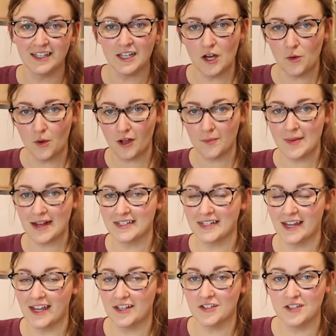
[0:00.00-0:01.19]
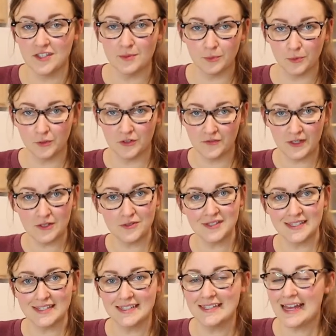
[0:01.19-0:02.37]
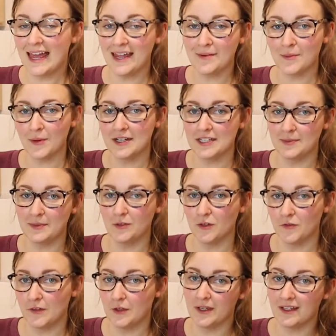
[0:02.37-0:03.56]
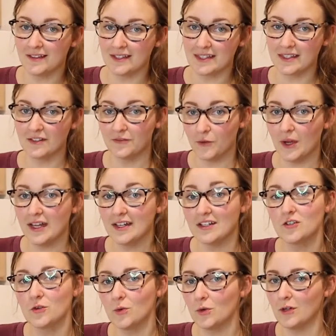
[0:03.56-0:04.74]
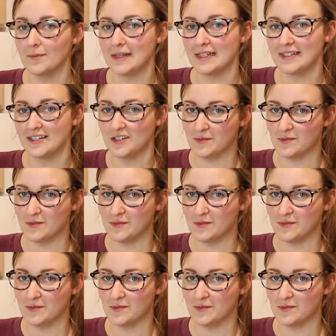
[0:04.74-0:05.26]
Hello, welcome back to KG Simple Reviews. Today I'm going to be reviewing this Levoit Cool Mist